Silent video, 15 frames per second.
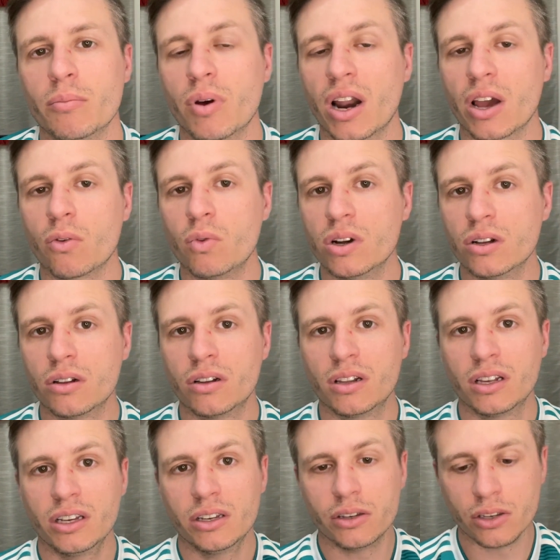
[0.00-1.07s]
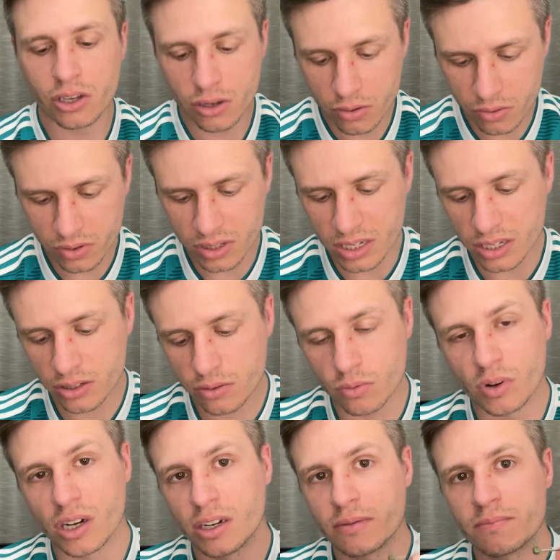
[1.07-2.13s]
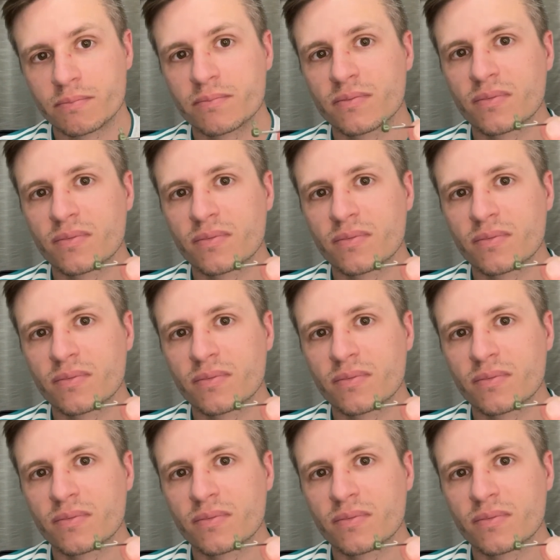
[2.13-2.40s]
but I will use this one